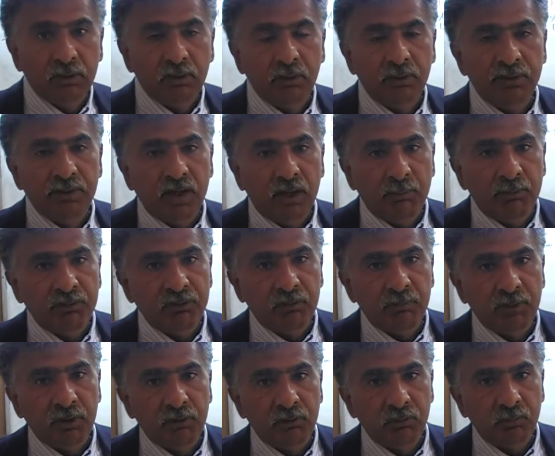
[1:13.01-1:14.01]
on the opposite
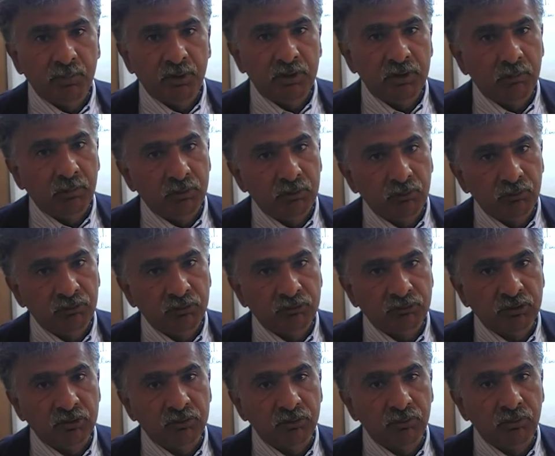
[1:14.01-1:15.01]
page on page number
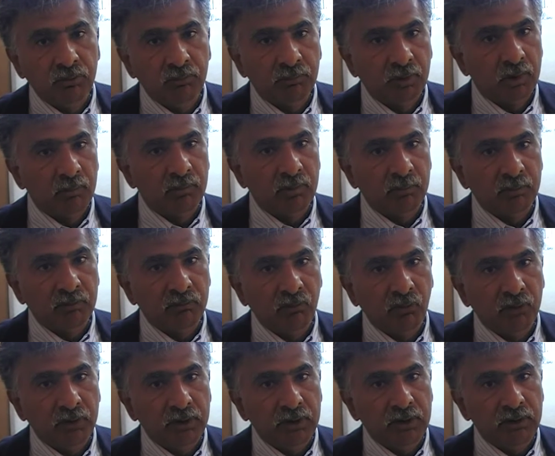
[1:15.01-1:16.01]
262, problem number
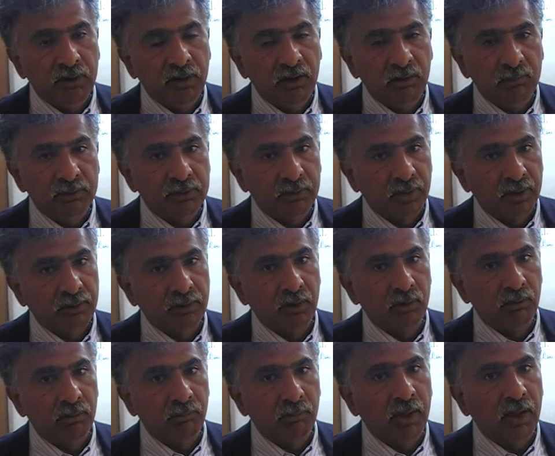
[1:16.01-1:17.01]
14 dealing with the
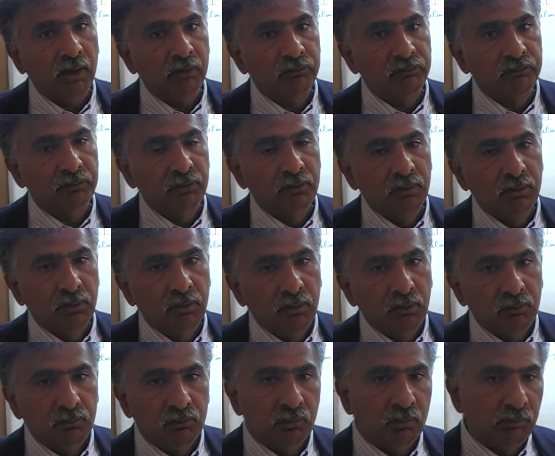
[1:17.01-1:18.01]
rectangular box.
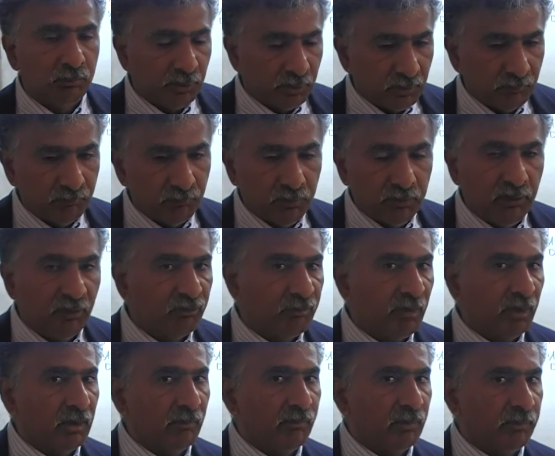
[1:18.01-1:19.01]
So pick up, let's
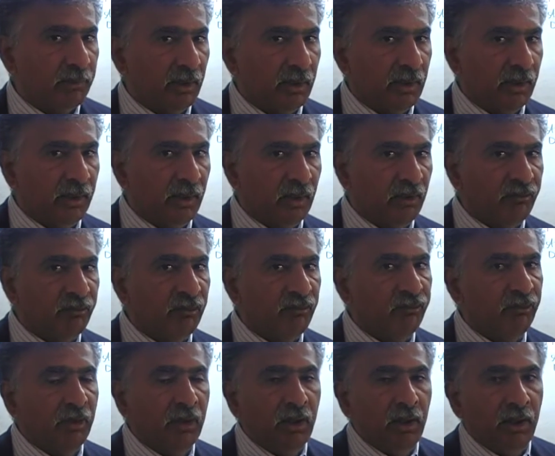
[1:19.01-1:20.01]
pick up from data analysis
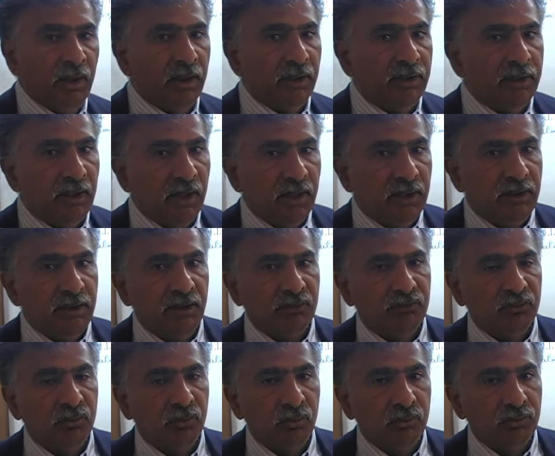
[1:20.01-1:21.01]
and the idea is
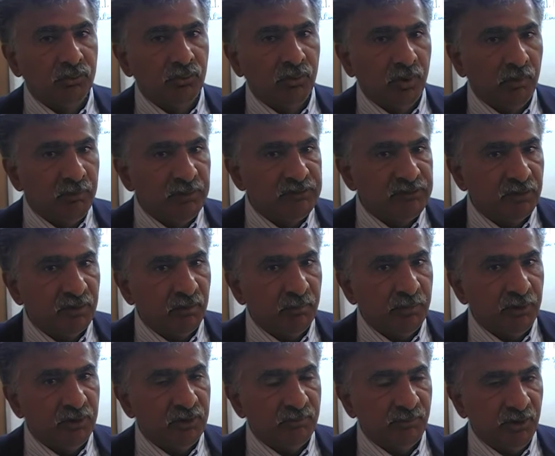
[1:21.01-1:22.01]
to go through every single
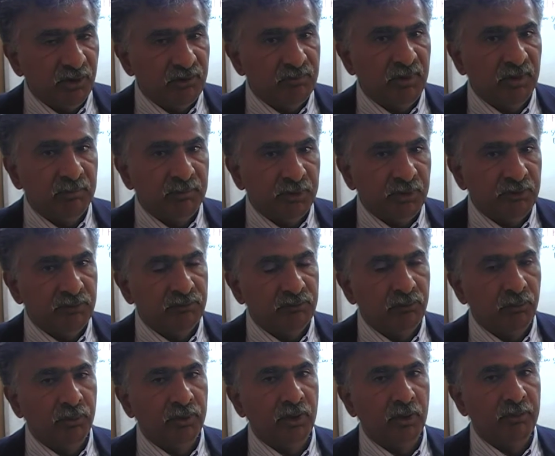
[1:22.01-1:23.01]
page, page by page,
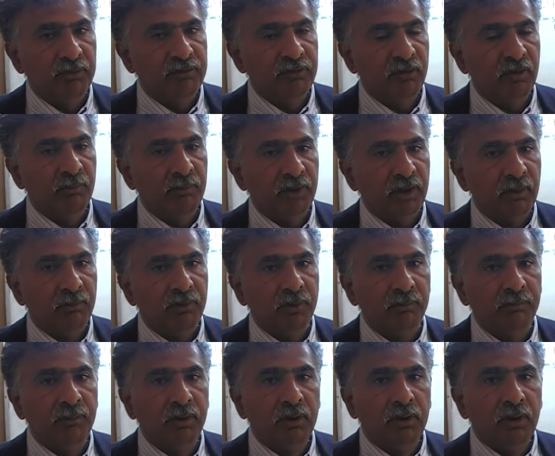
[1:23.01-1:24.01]
doing every single
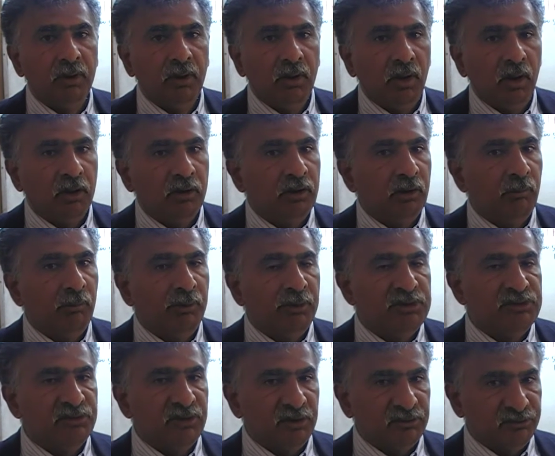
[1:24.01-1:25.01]
problem until we
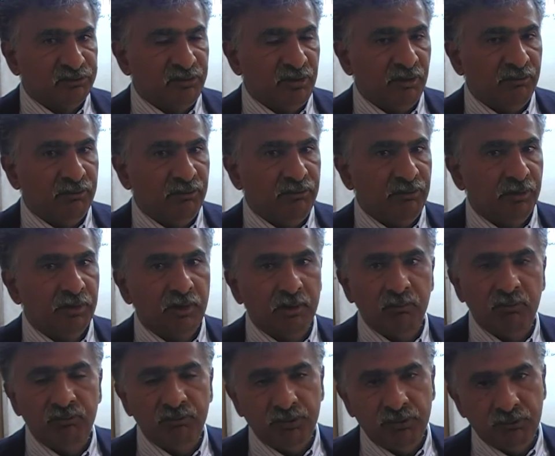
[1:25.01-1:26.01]
reach the exercises and then
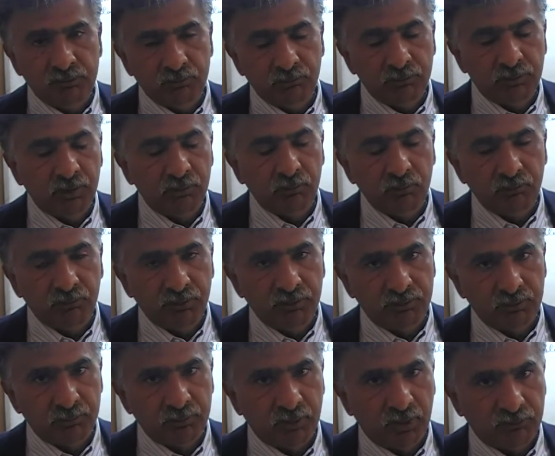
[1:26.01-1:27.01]
we finish, then we'll
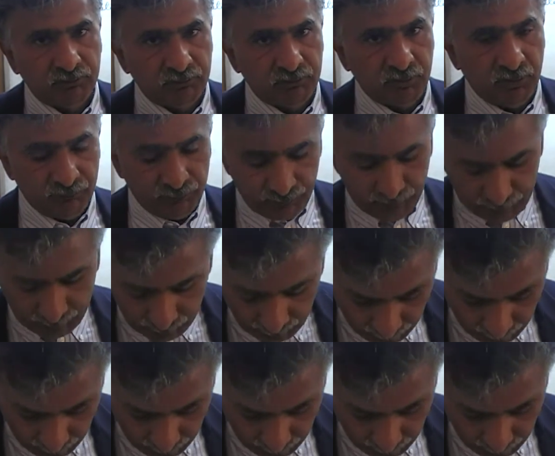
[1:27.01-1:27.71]
finish up the exercises.